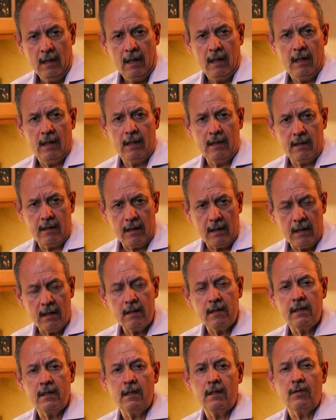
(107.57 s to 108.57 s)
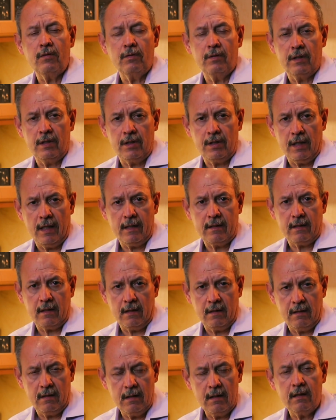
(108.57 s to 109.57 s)
it's easy to digest,
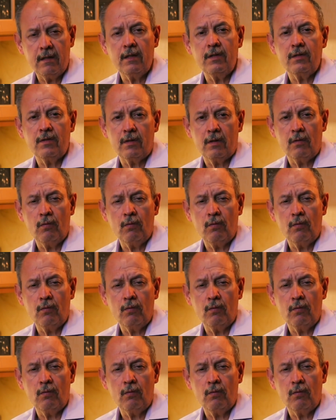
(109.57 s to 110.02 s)
it's easy